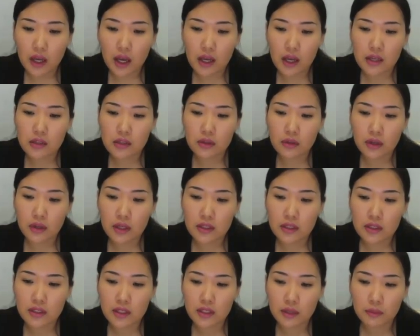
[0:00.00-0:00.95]
as long as
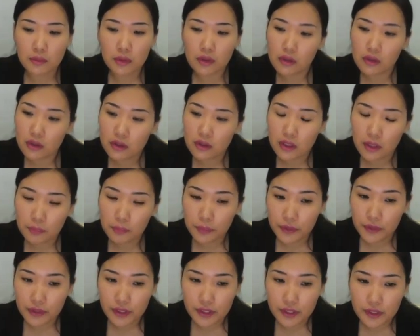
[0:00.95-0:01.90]
a semicolon
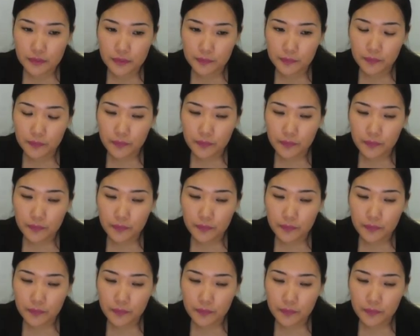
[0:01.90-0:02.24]
appears.